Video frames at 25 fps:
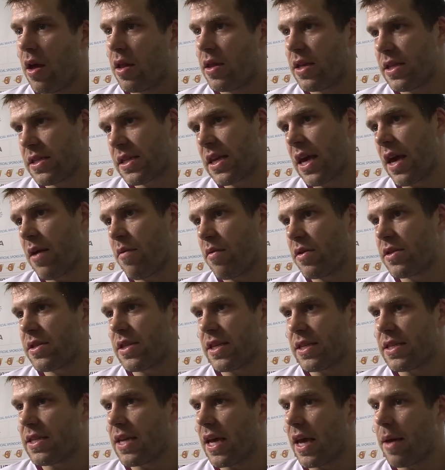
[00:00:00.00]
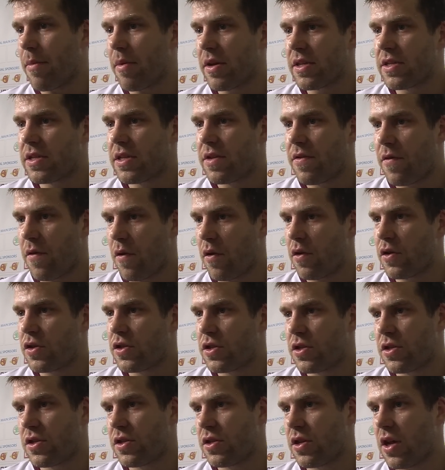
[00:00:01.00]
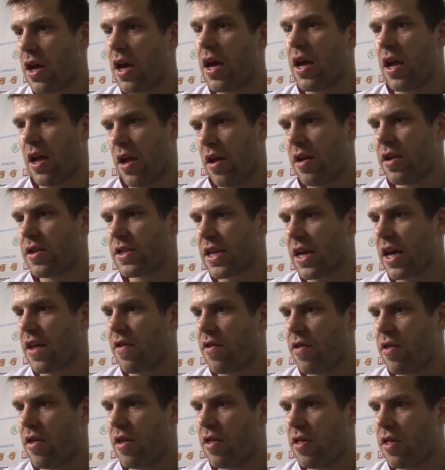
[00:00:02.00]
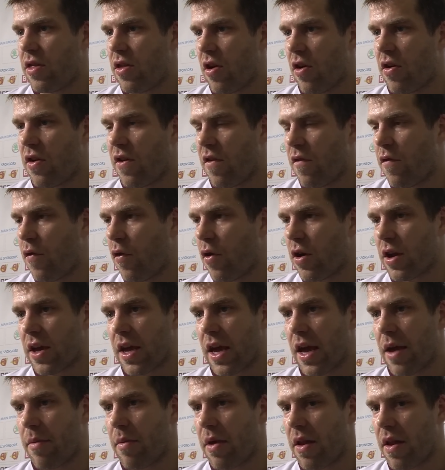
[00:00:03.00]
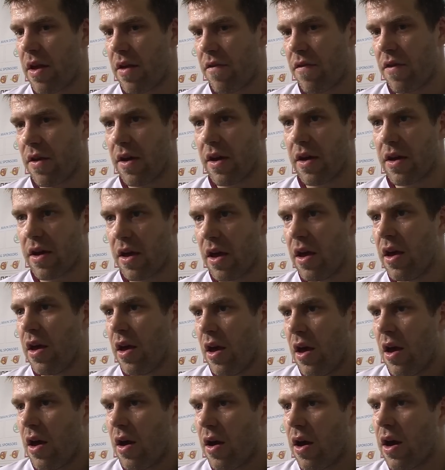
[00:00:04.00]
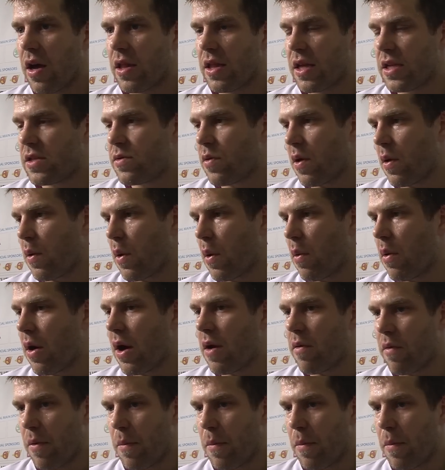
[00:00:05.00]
This game was the same as first, uh, second, third, and fourth game, and I think uh, that's why we won.